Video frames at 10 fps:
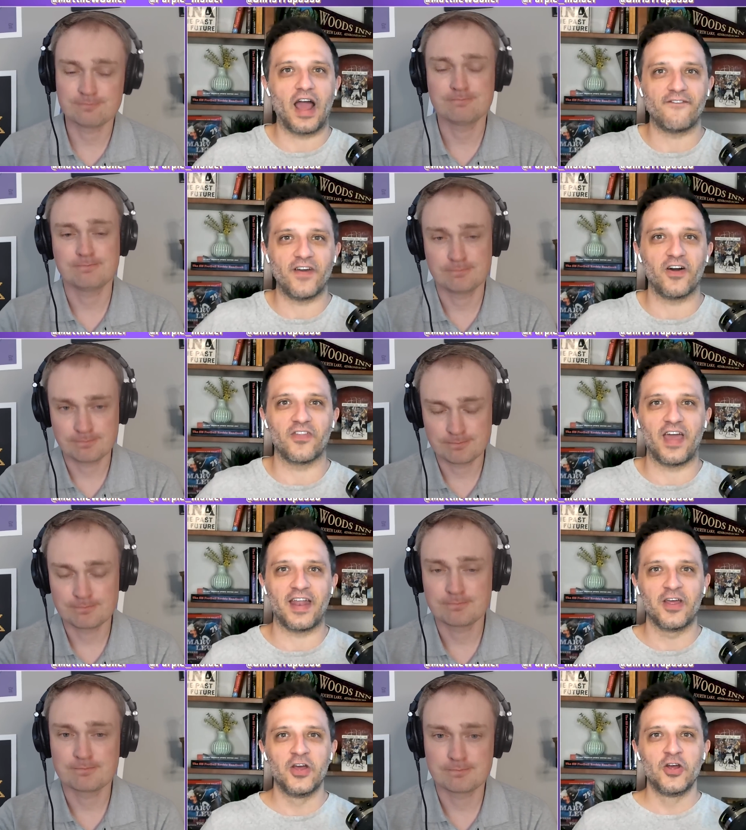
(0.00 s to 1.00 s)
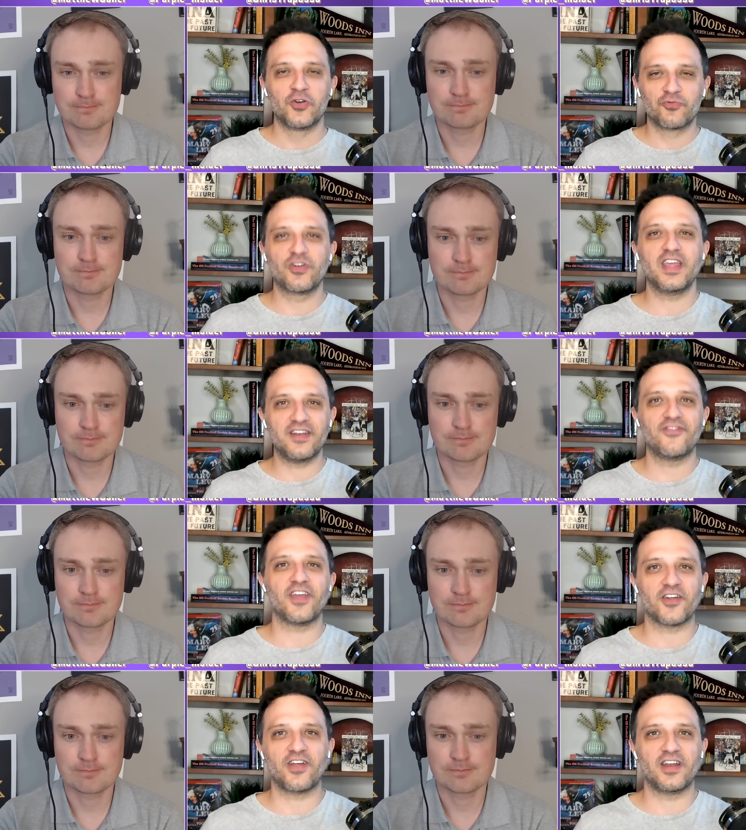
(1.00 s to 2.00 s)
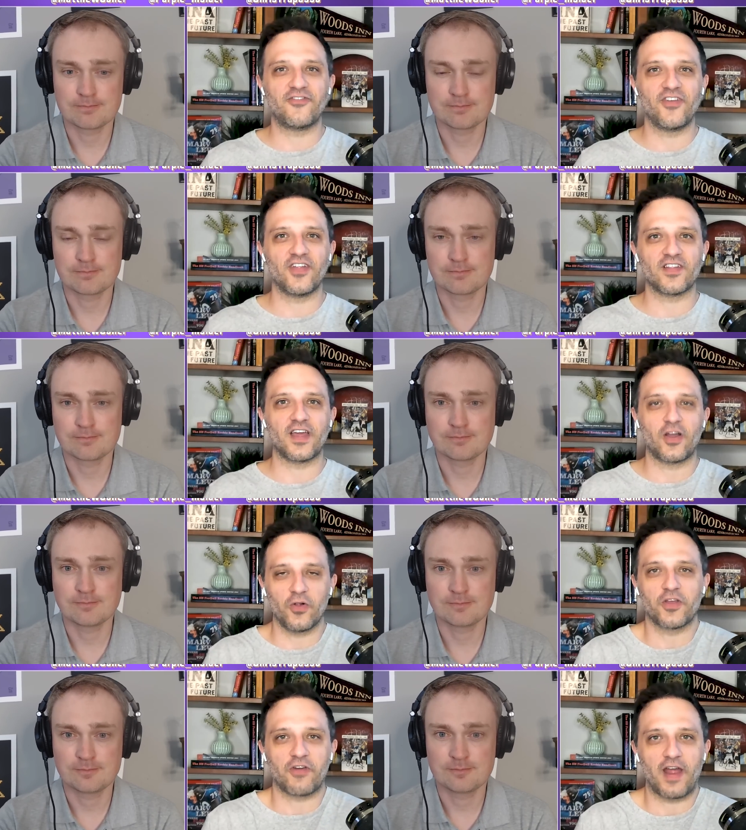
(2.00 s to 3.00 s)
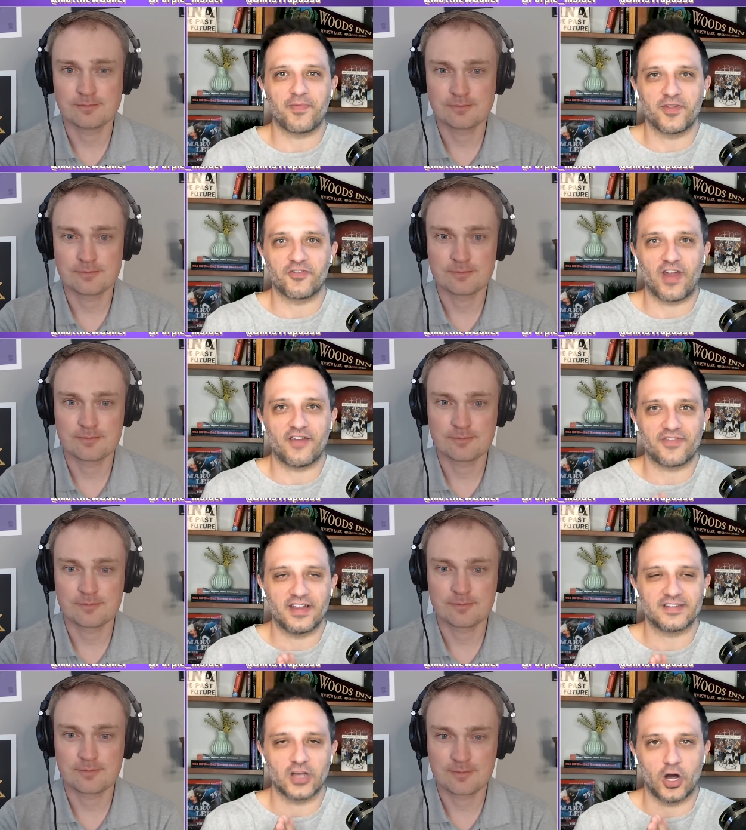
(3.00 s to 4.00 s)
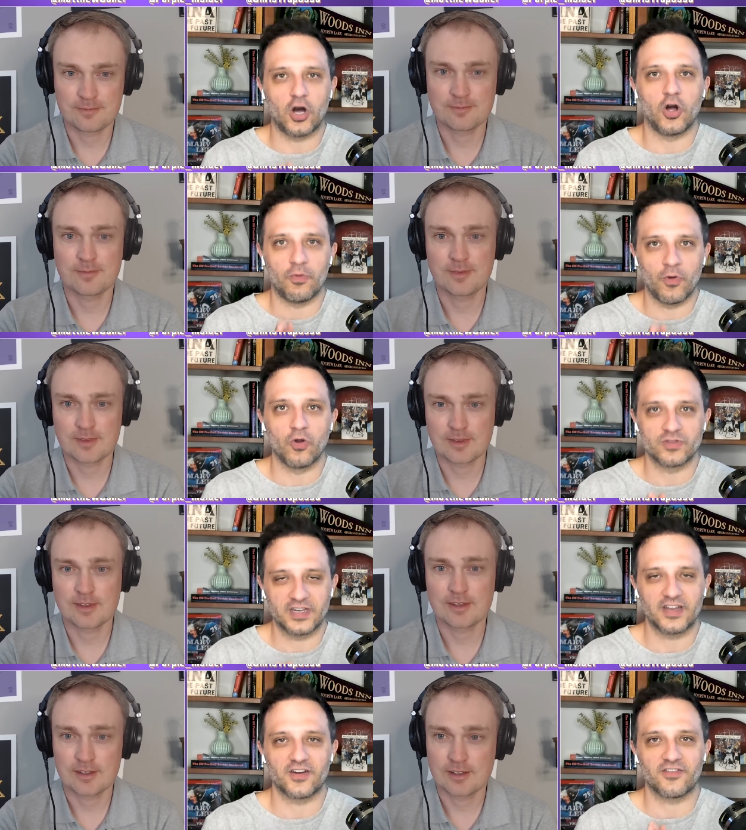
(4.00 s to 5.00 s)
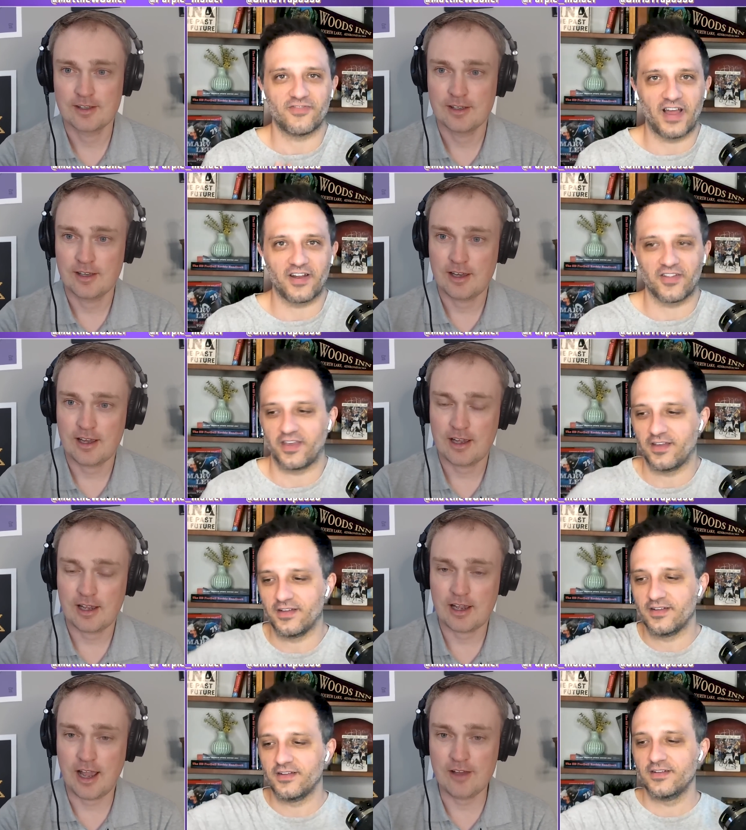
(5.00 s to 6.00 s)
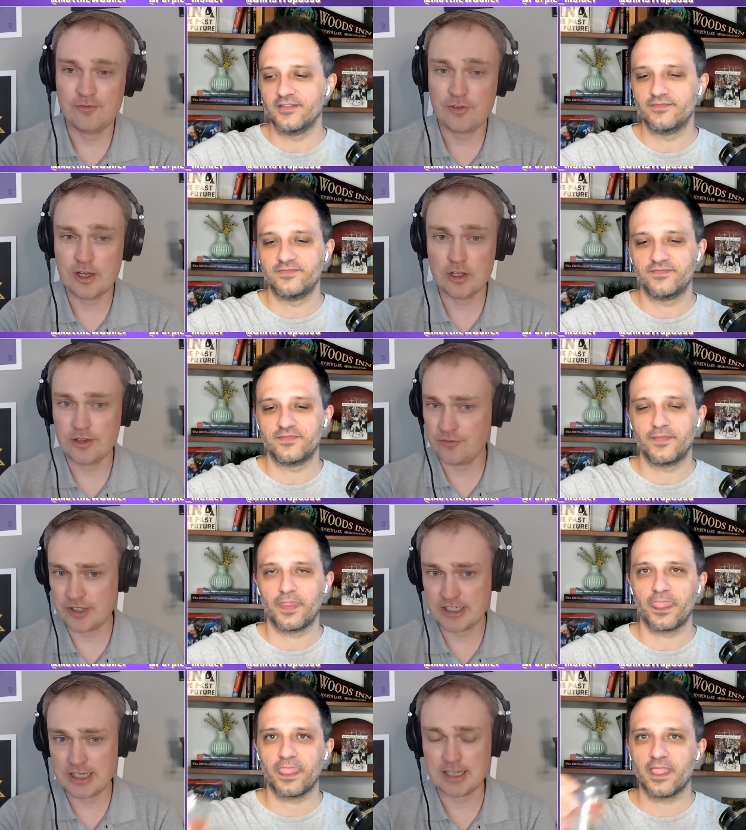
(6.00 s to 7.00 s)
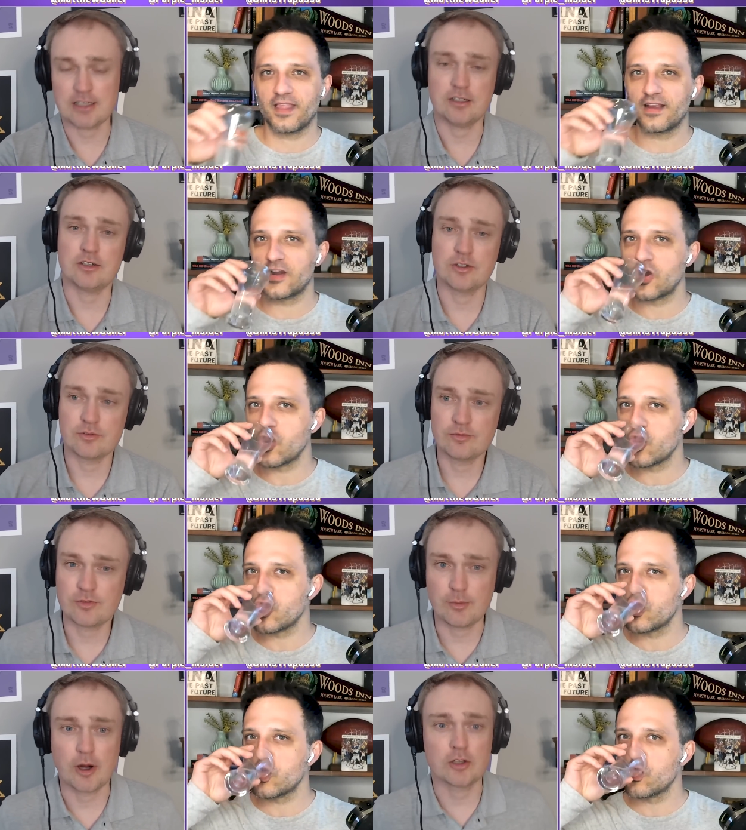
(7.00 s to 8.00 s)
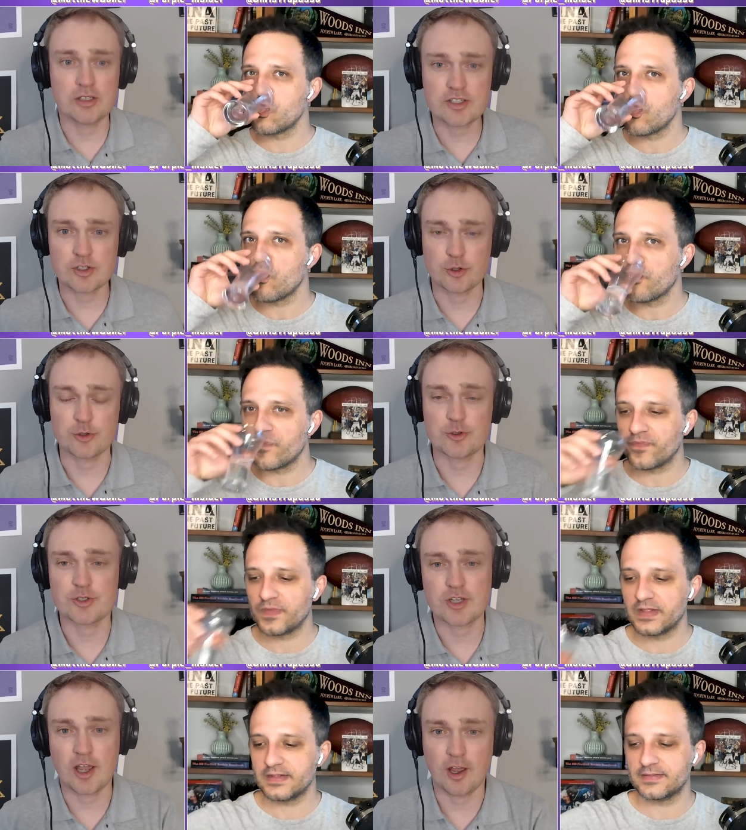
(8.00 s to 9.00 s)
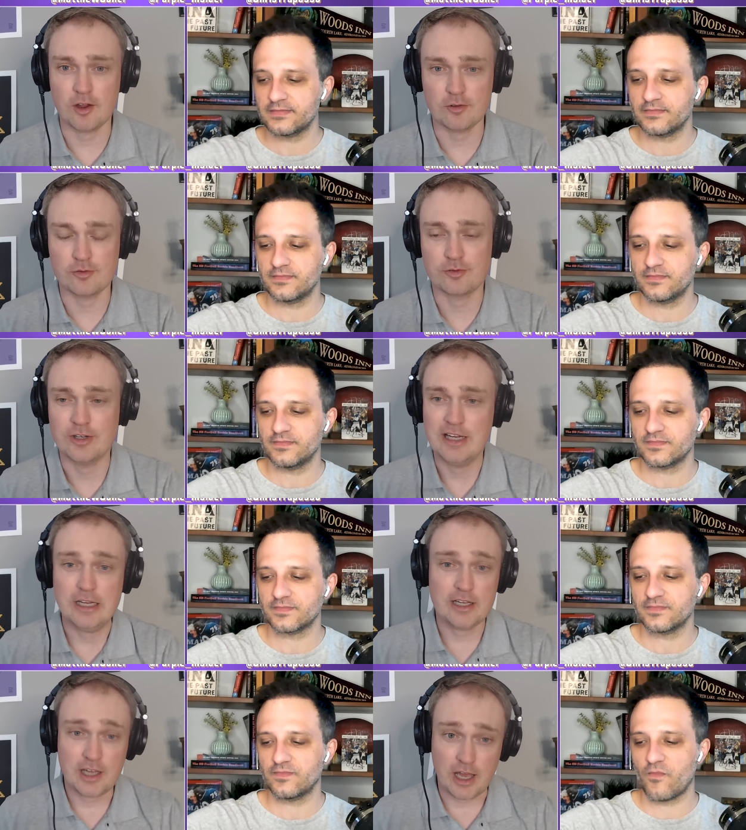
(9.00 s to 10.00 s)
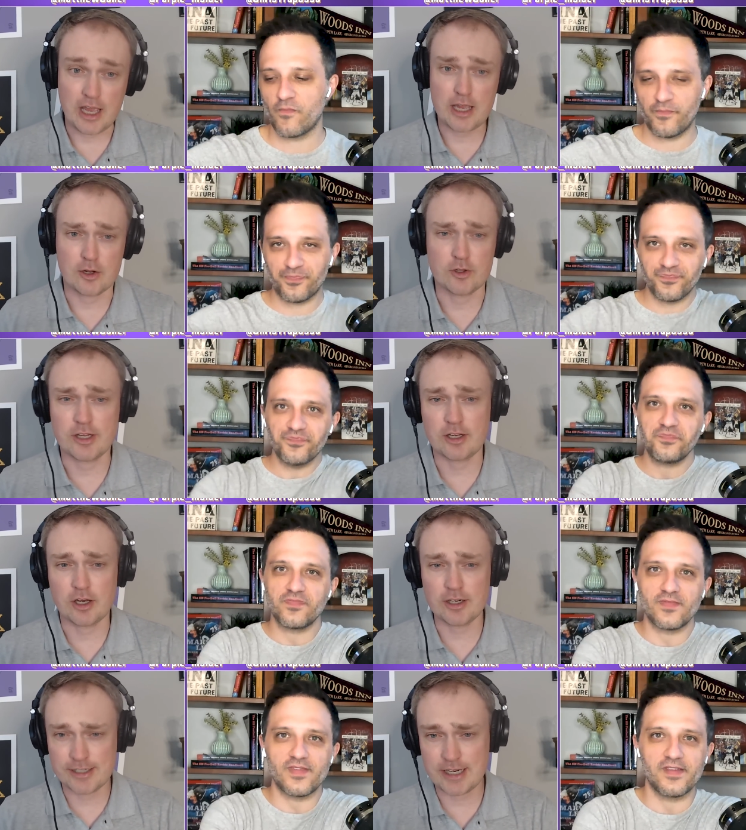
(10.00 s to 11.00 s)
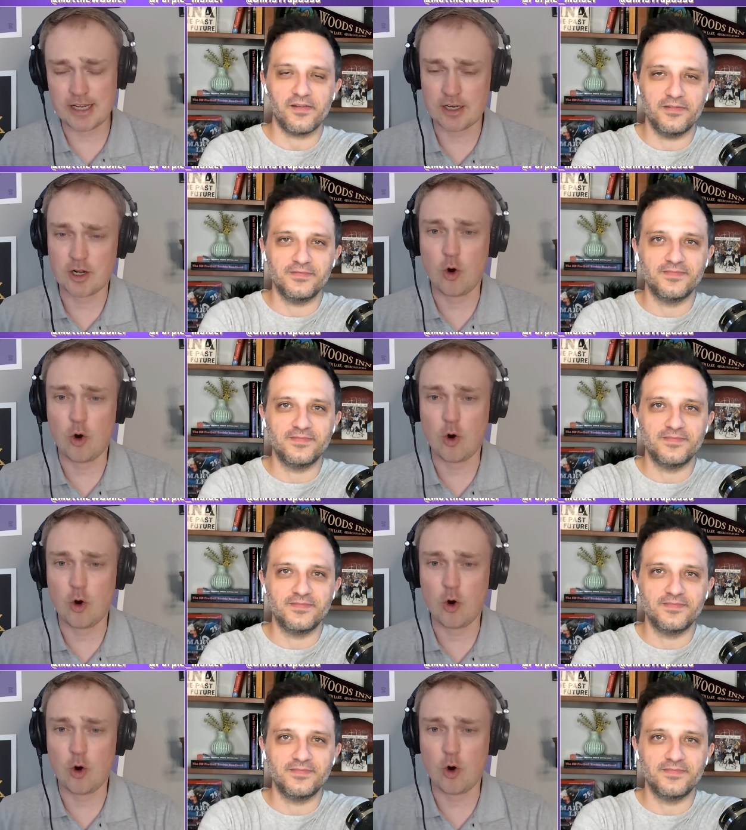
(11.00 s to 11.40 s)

Speaker 1: I felt that reinvigorated feeling like, holy crap, the draft is almost here finally.
Speaker 2: I feel the fatigue from our listeners of hey are they gonna take a